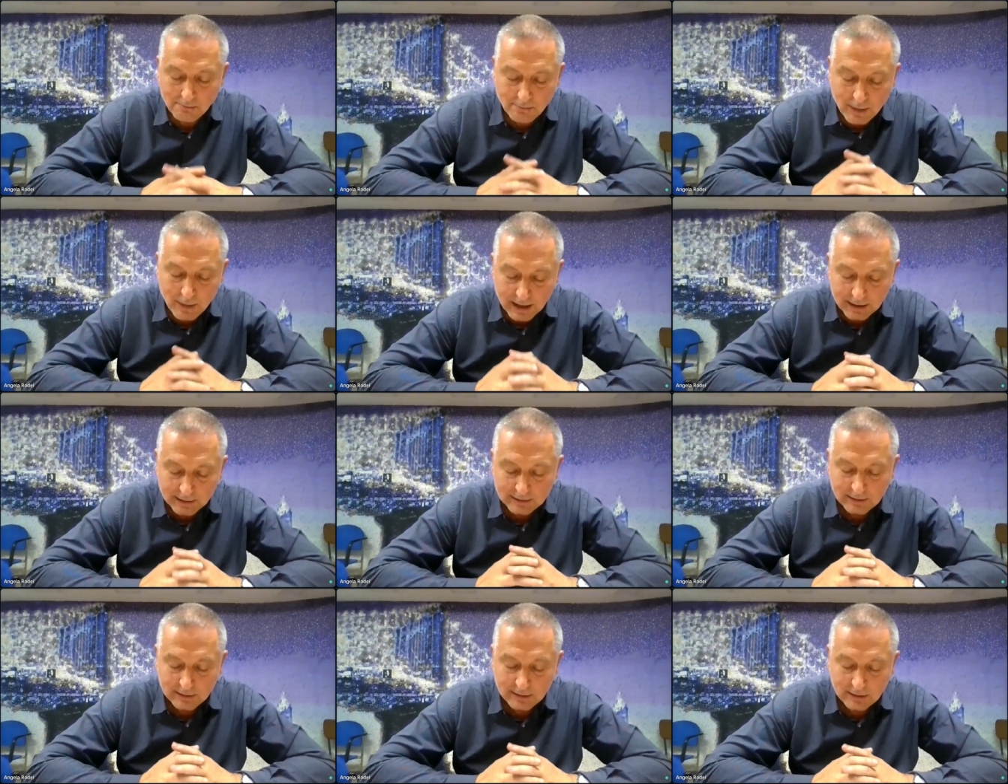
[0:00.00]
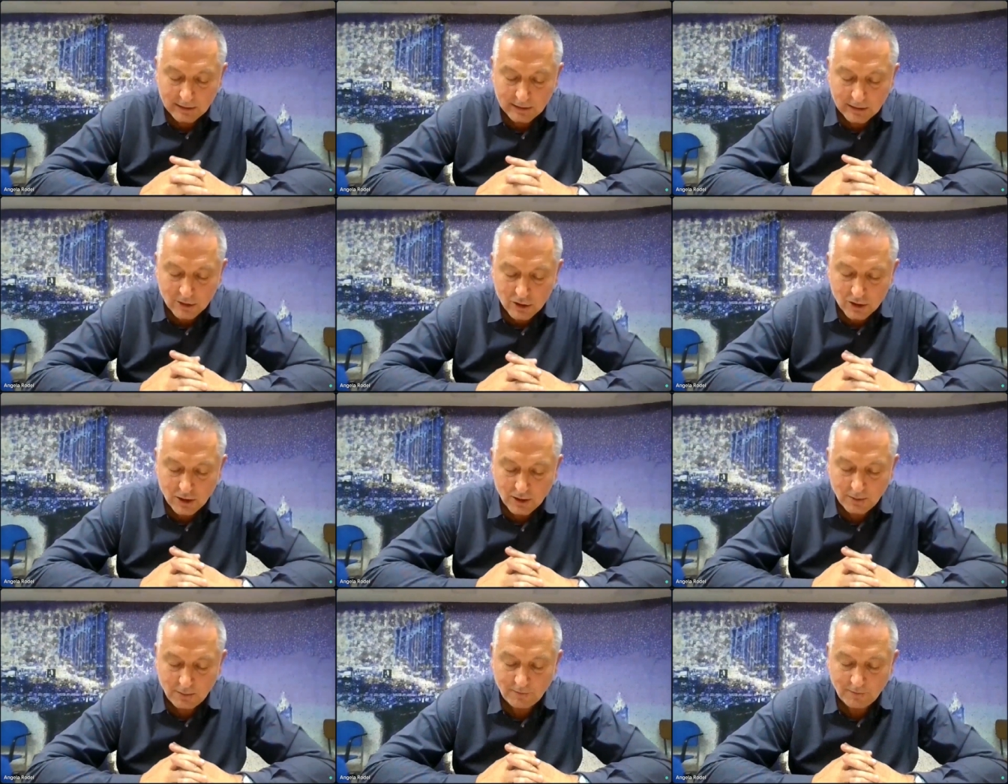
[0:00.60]

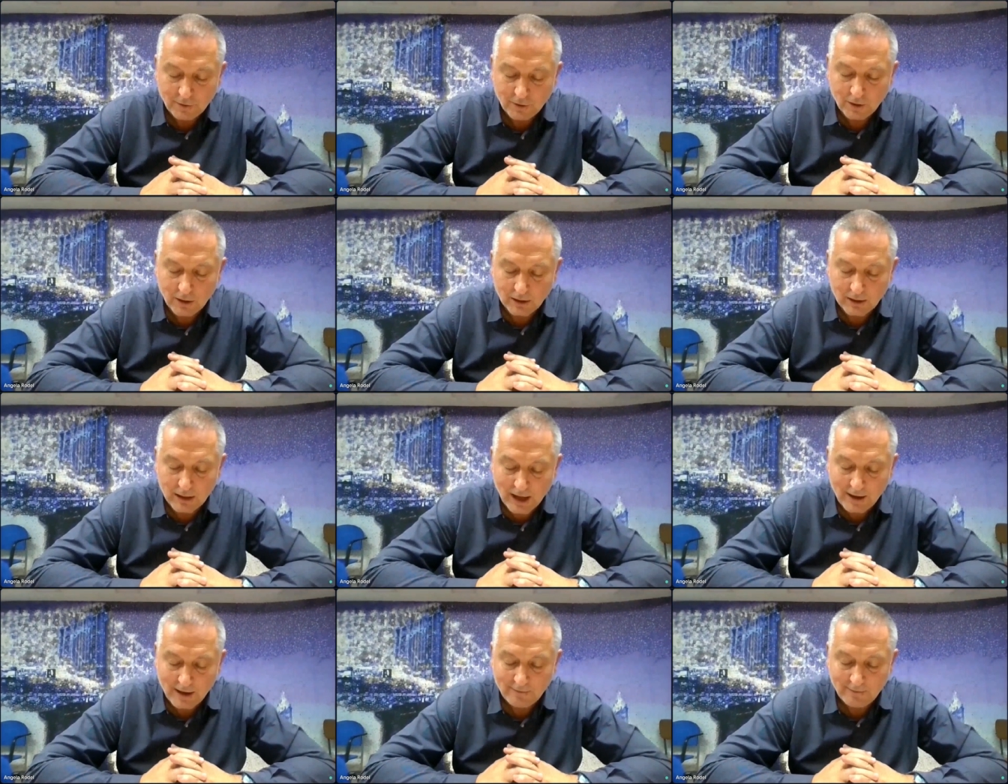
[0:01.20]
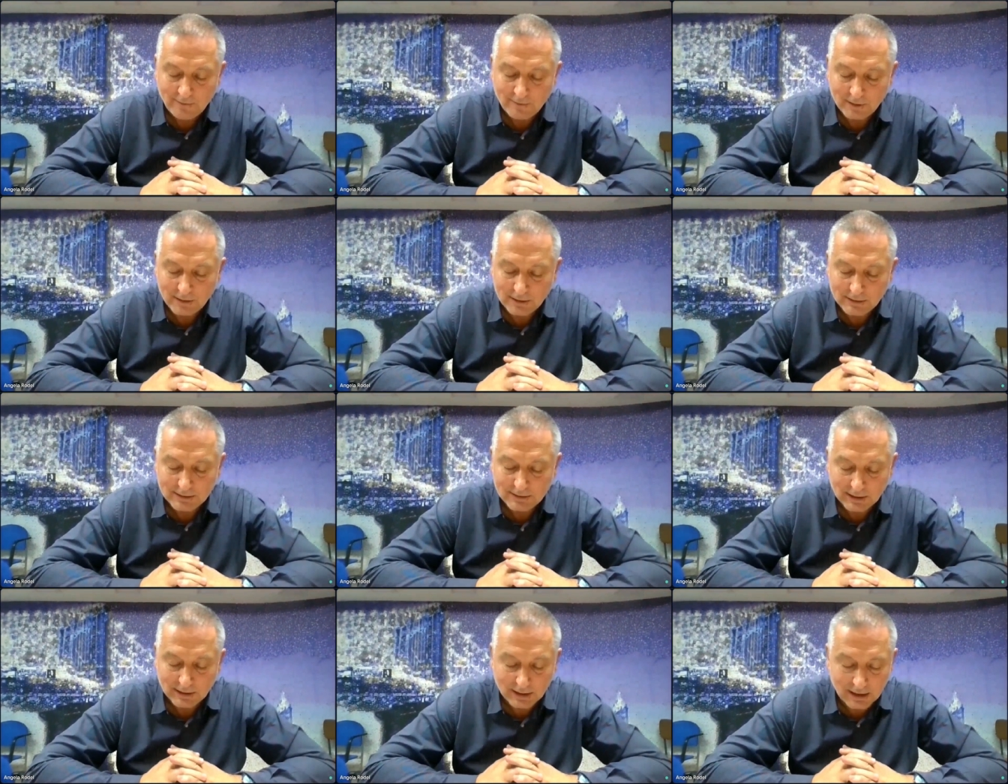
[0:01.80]
bargaining chip for a life
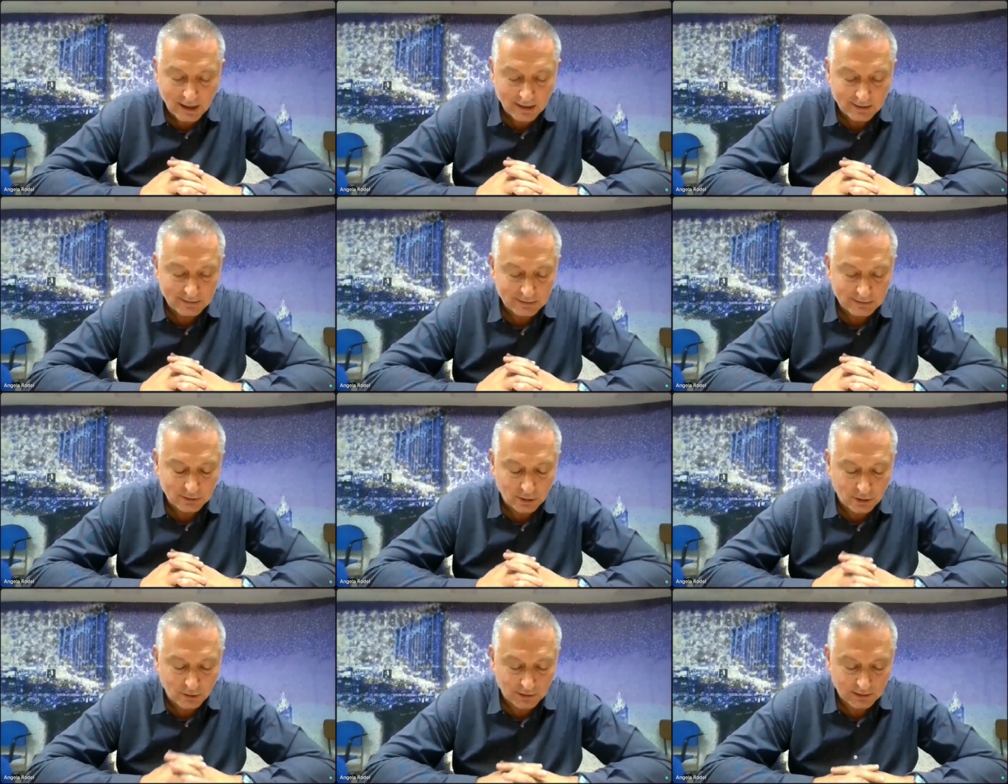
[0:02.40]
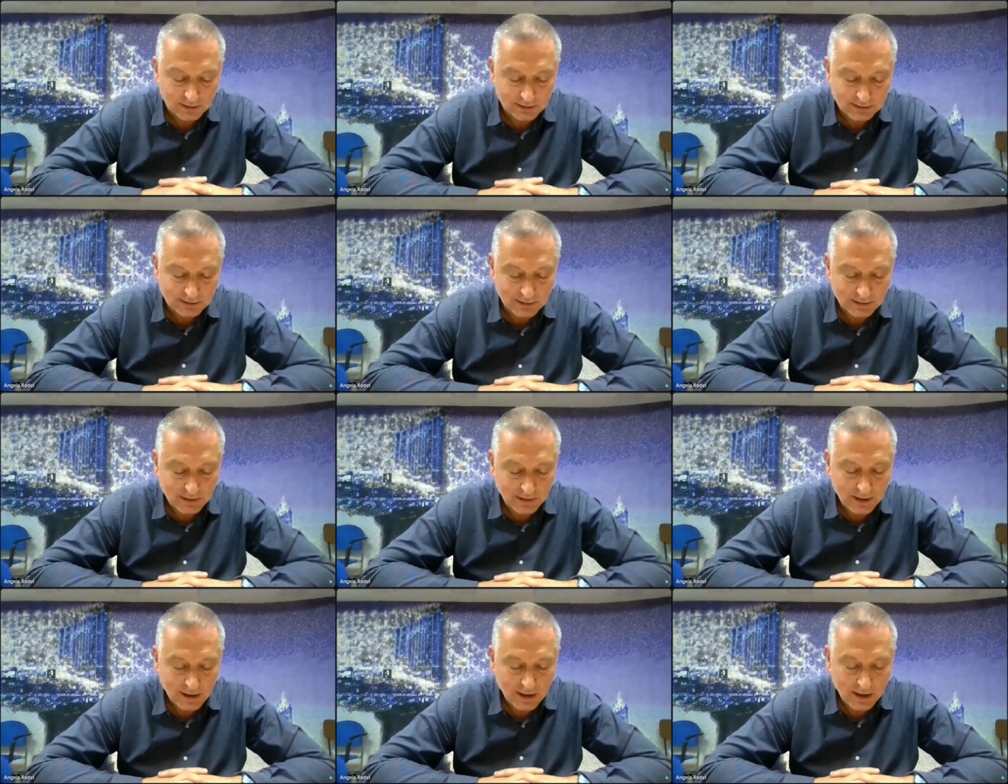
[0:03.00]
is again
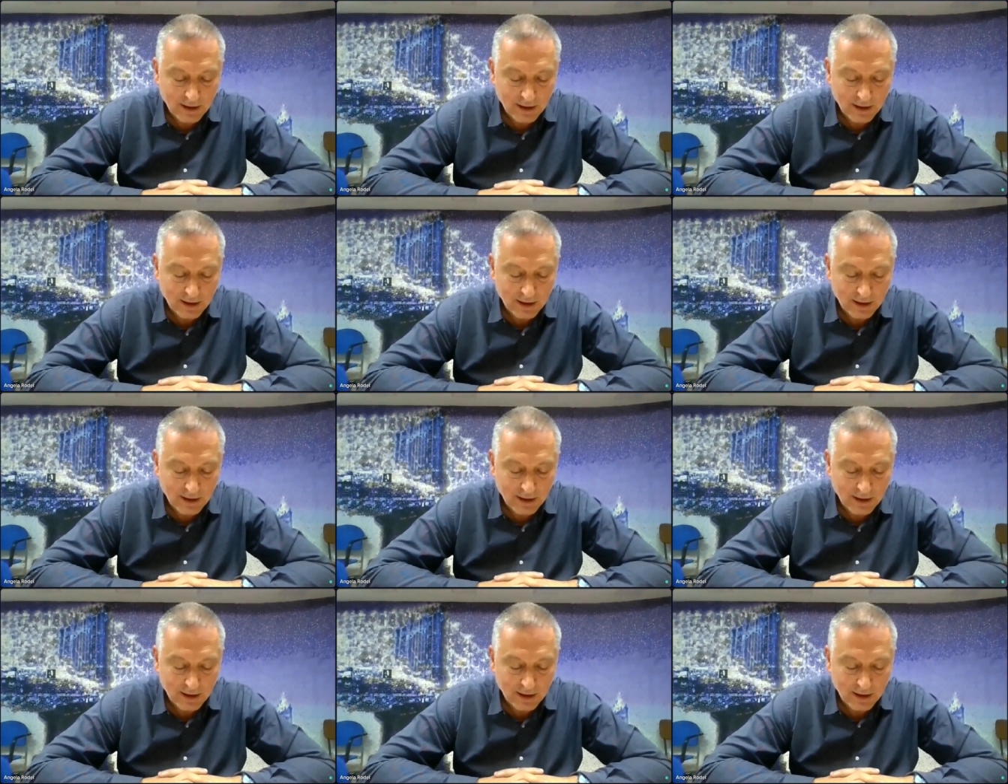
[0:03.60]
stories.